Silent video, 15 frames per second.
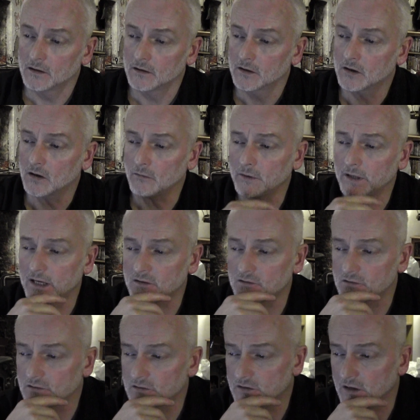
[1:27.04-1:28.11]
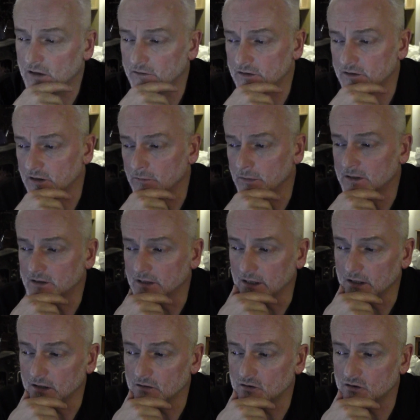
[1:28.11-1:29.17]
The Congregation Service
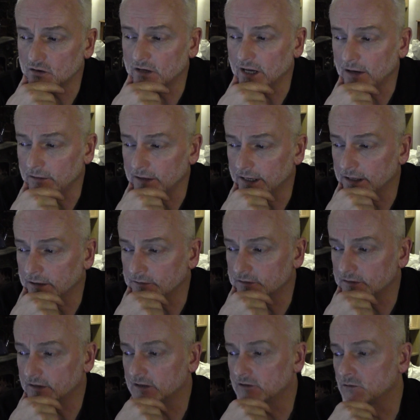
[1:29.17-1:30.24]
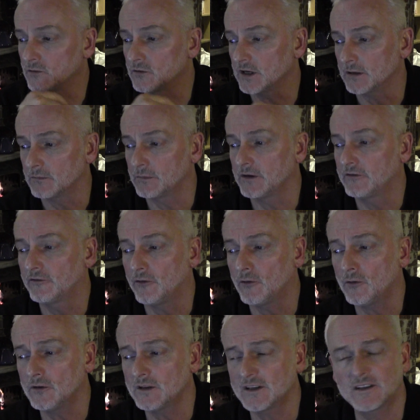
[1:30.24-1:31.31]
Committee should carry out this audit
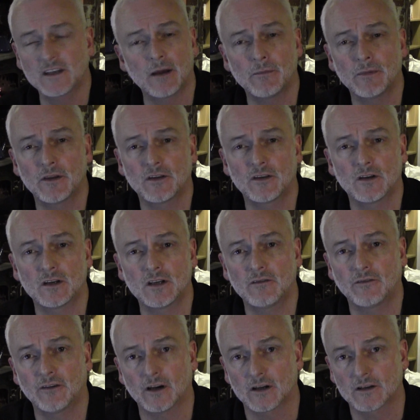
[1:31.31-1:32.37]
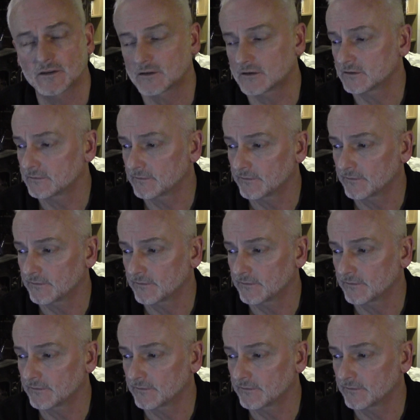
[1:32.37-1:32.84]
before December the 31st,